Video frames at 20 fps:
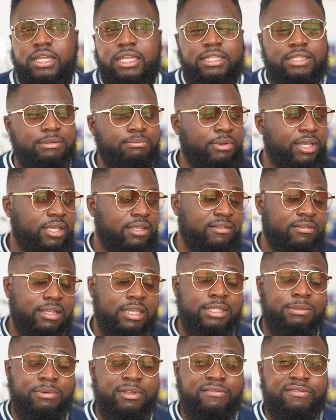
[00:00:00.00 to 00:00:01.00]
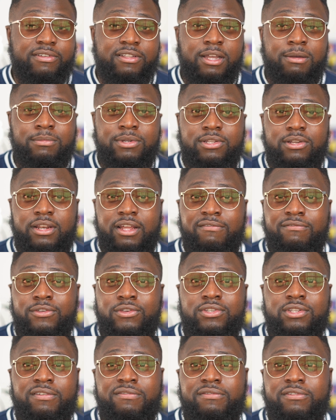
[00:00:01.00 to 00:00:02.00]
It's been phenomenal. I've
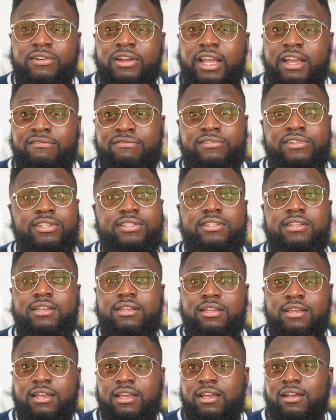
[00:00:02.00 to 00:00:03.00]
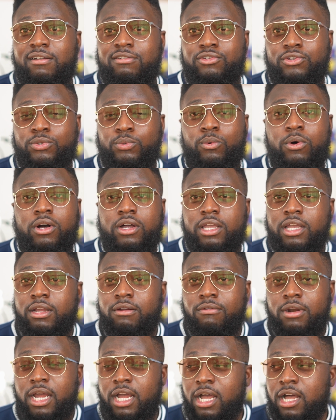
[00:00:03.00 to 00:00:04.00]
used it for everything. Just walking
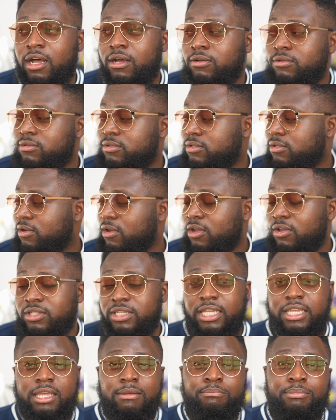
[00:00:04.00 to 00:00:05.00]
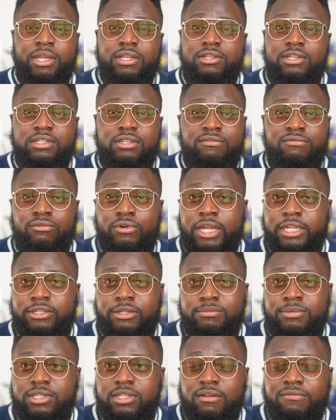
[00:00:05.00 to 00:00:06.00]
around, taking pictures of
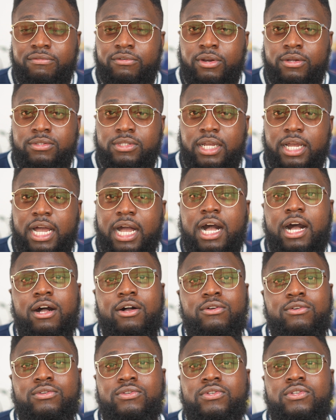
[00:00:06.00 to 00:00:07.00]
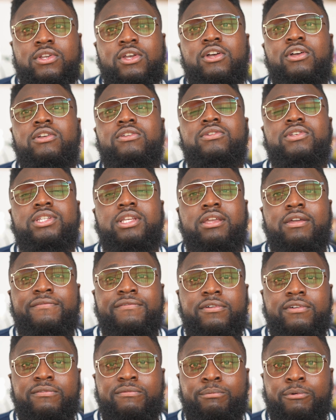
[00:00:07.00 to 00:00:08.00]
random stuff around the house, using it
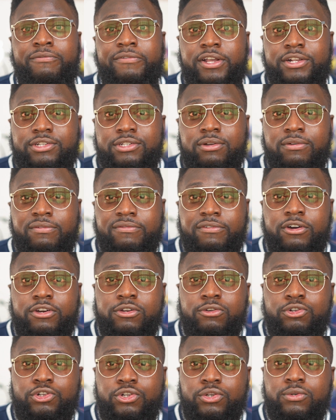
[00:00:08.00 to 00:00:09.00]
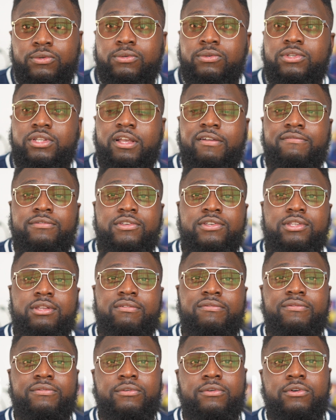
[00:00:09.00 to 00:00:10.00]
for professional photo shoots. I've used
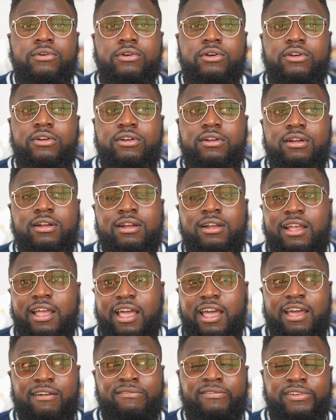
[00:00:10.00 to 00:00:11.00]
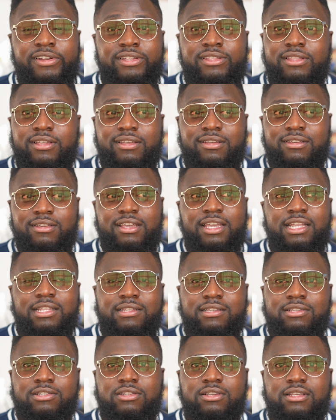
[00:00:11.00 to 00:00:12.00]
it for everything.
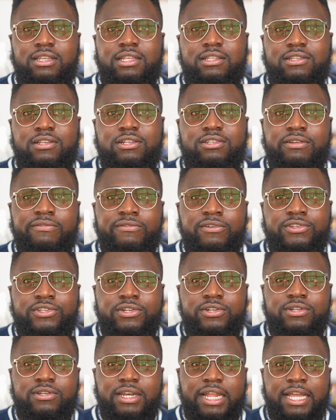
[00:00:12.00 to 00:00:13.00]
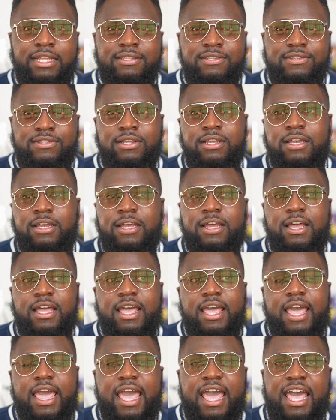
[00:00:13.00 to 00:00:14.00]
It's such a versatile lens,
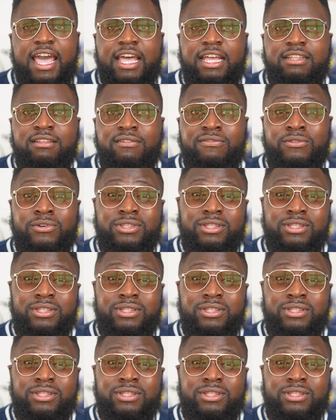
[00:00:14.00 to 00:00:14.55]
and for